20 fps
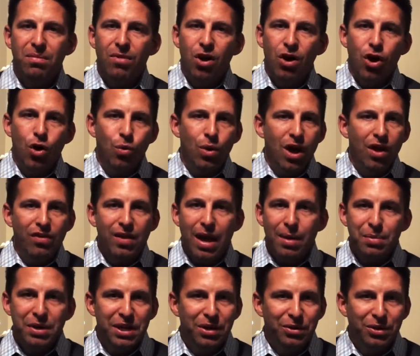all while
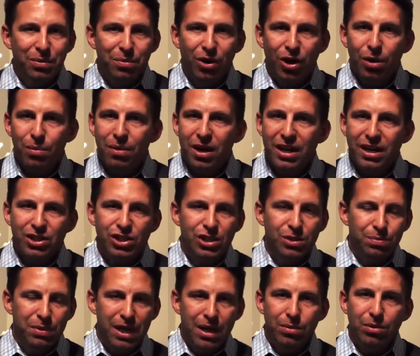not being able to borrow money,
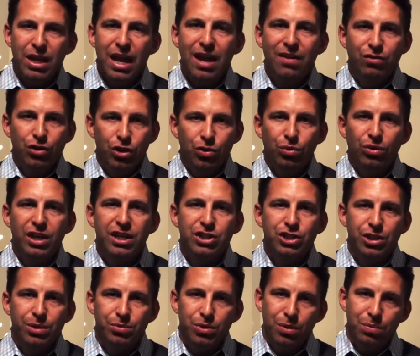just being able to have good
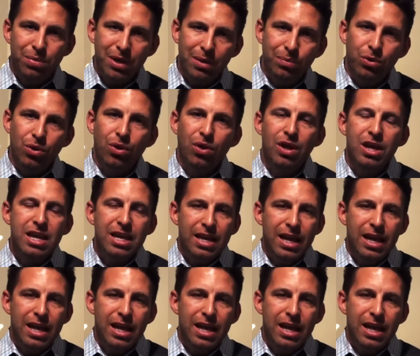relationships with people